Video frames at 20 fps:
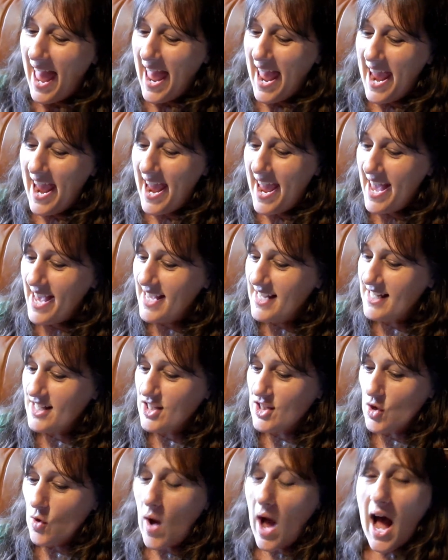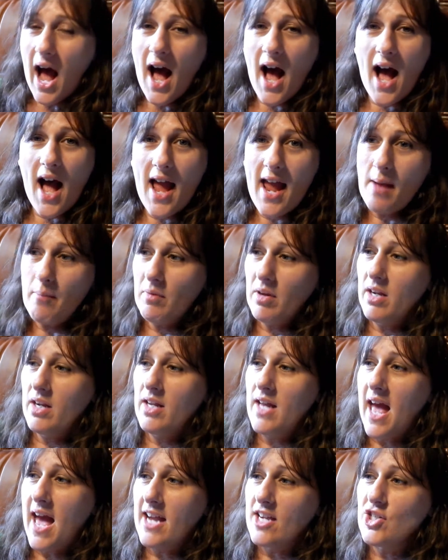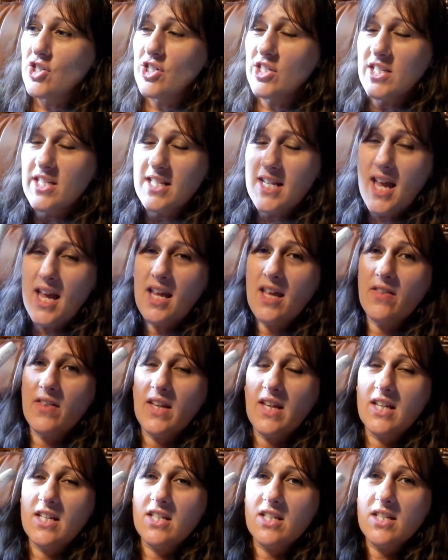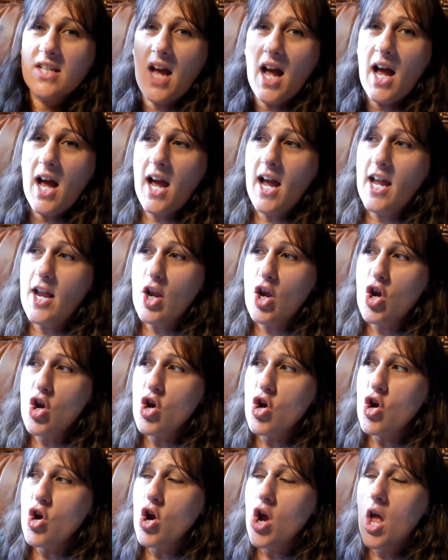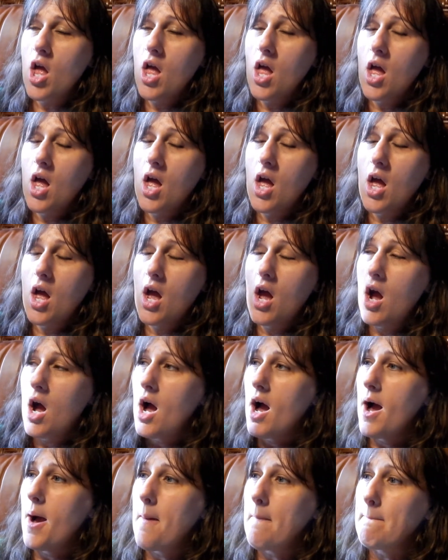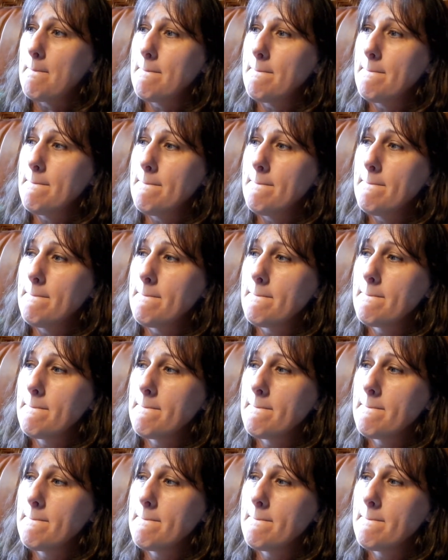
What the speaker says: And so I am going to actually take the entire hour